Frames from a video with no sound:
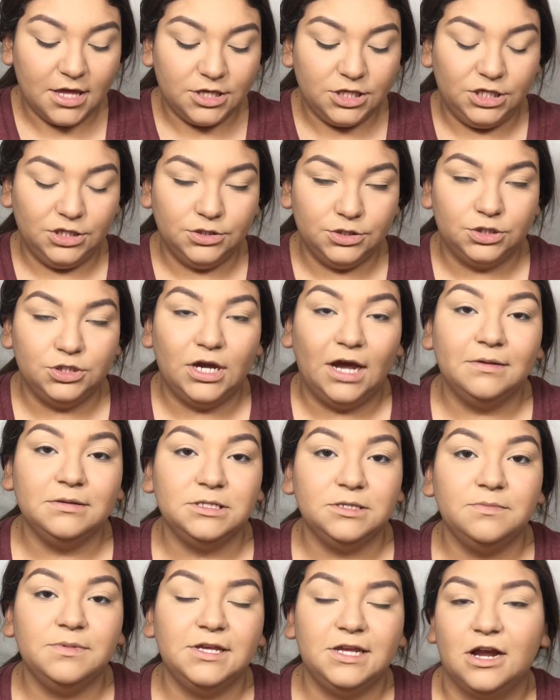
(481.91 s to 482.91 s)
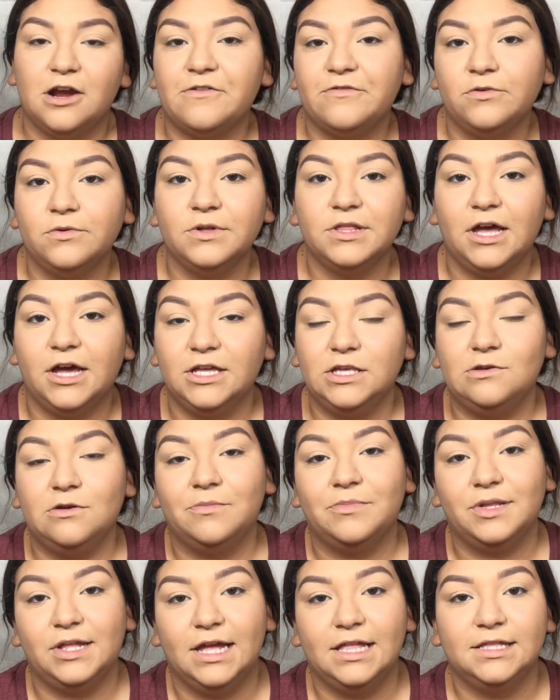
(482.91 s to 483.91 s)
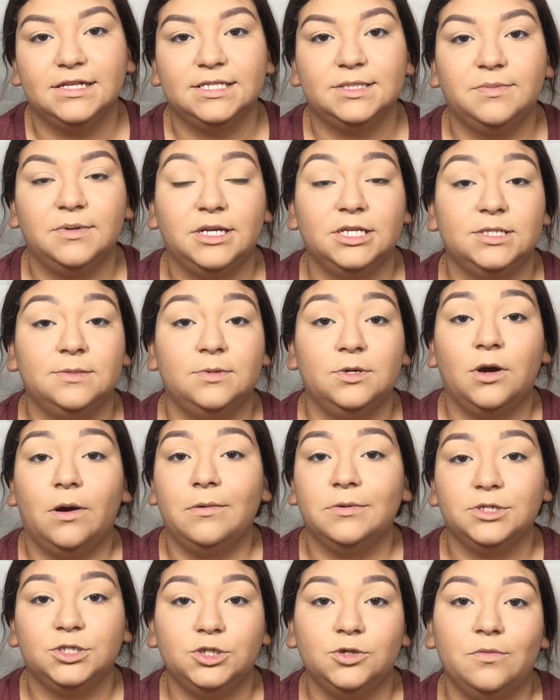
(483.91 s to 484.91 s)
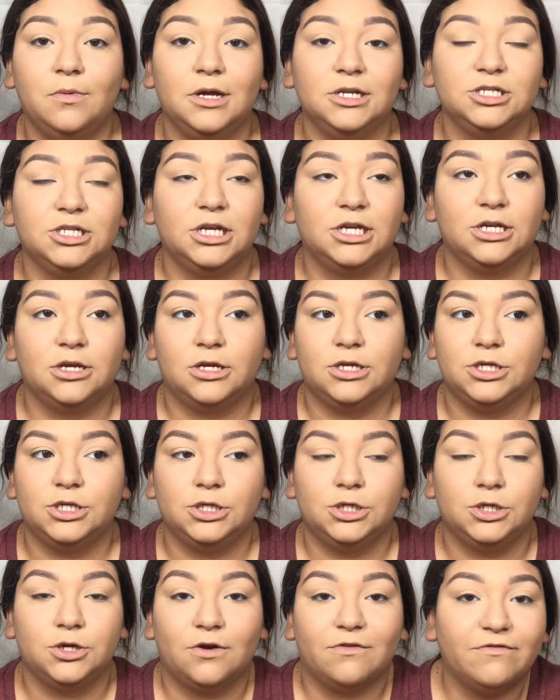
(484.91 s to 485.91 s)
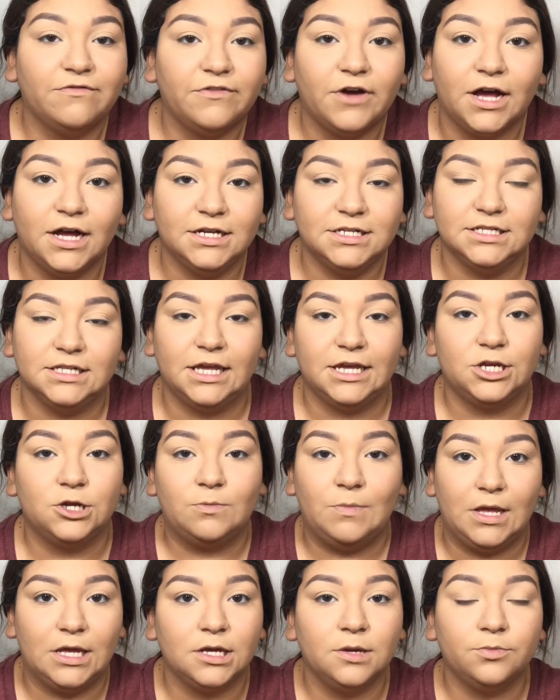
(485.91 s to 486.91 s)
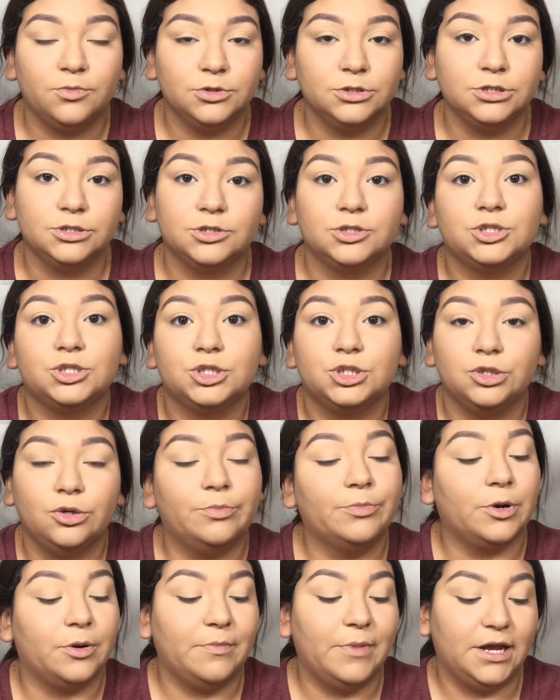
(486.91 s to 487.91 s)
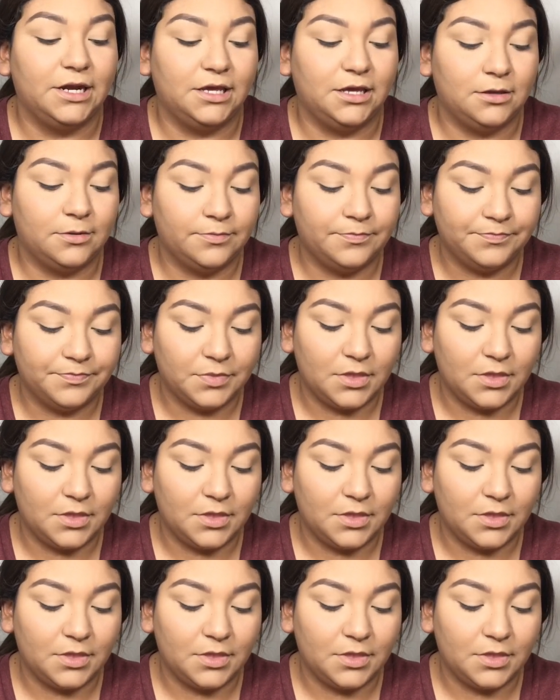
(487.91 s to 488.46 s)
You do have to be careful with how you apply this because if you go in with too much, like you're fucked. Like your makeup will look super muddy.